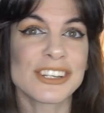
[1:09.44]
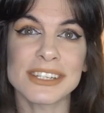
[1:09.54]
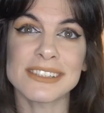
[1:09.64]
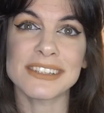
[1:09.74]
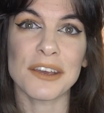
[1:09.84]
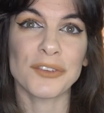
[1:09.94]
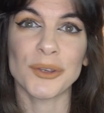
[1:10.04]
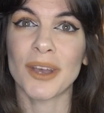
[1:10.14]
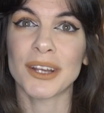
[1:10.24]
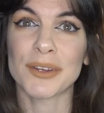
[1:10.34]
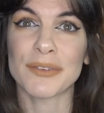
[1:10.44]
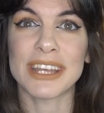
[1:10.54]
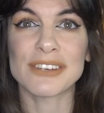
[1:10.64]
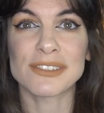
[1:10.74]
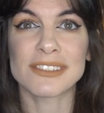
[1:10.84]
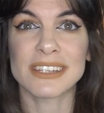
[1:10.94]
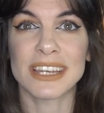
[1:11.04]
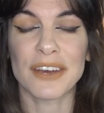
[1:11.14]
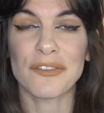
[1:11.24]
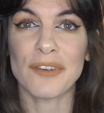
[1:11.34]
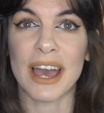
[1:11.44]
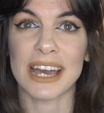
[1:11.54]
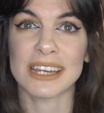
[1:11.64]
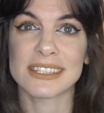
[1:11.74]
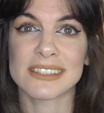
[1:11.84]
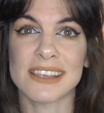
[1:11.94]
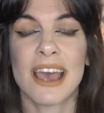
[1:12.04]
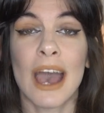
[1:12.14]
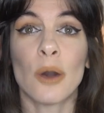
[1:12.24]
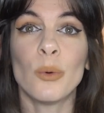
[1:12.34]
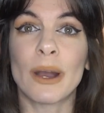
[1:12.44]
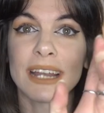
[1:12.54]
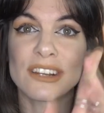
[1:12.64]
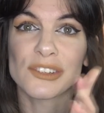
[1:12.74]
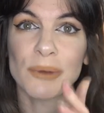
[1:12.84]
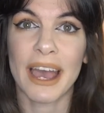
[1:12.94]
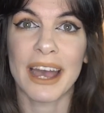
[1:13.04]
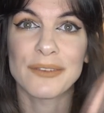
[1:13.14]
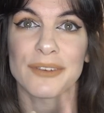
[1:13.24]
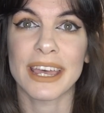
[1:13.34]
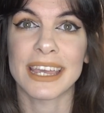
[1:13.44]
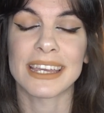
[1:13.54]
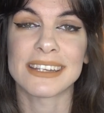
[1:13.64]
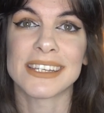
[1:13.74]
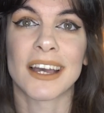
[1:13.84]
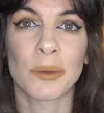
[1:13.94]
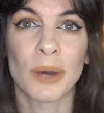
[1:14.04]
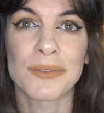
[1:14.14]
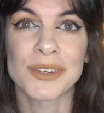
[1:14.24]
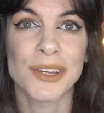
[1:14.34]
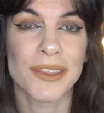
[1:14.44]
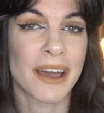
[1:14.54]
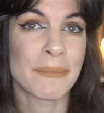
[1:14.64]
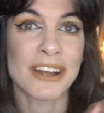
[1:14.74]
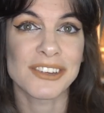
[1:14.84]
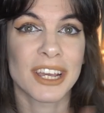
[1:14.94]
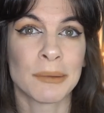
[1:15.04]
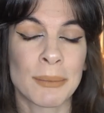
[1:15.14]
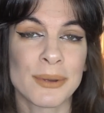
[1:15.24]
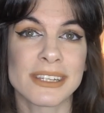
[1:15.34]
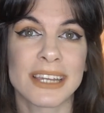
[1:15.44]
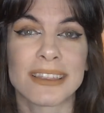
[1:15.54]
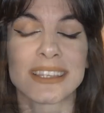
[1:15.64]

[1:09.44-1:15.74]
just a few kind of interesting facts. Oh, and I do have a DIY video that I'm actually going to be putting in